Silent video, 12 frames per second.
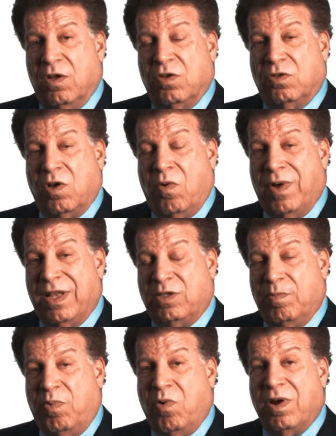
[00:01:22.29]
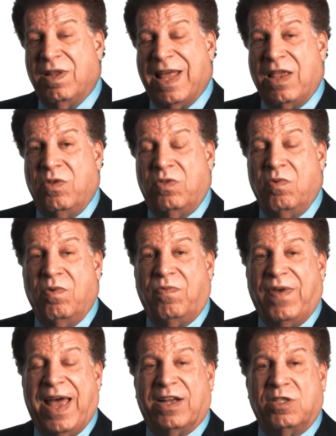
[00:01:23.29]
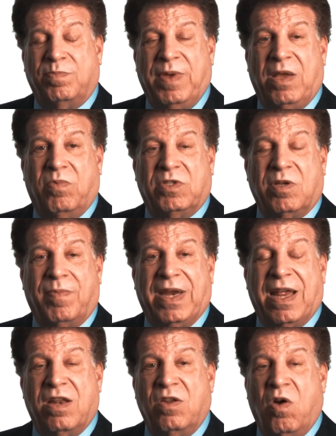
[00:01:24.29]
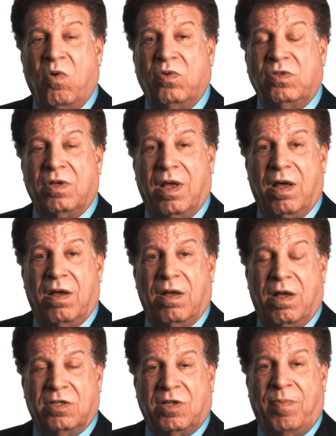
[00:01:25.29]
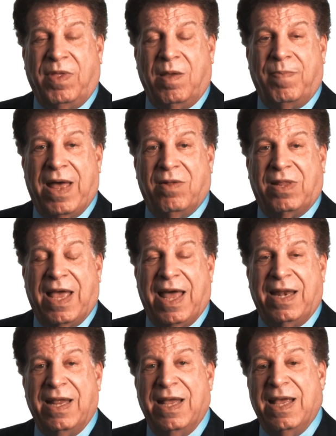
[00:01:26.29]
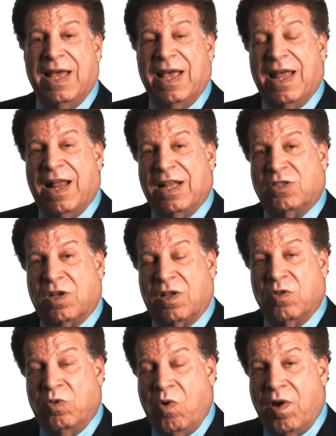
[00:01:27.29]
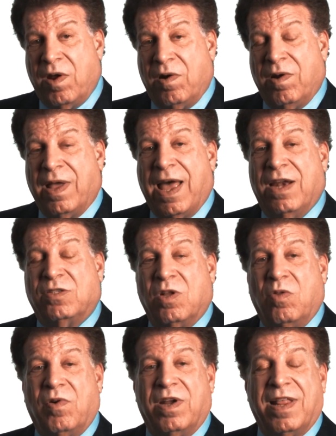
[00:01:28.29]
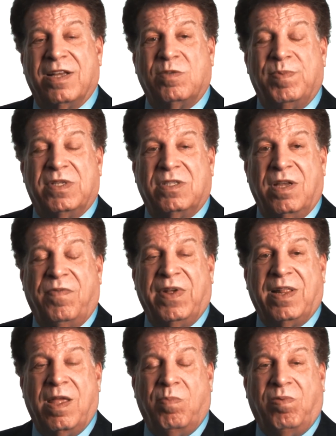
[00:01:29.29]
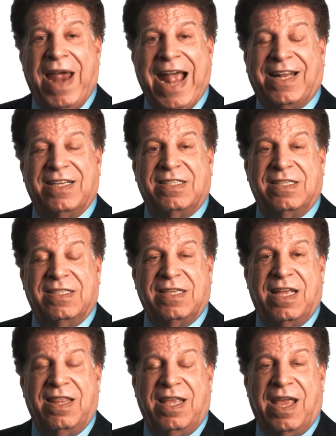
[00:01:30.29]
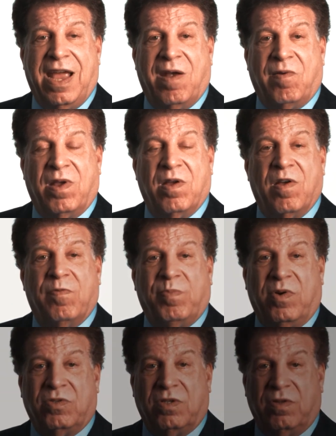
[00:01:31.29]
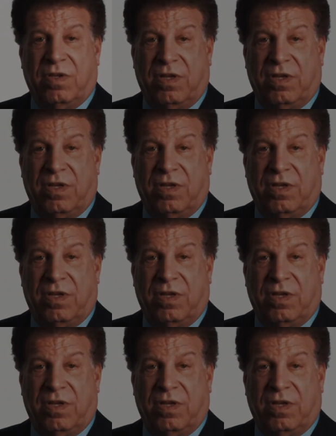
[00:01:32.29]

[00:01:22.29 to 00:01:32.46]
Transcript: So it's important that you do in fact speak with somebody that knows something about that. That's a lawyer, and it's a lawyer that specifically practices in the area of personal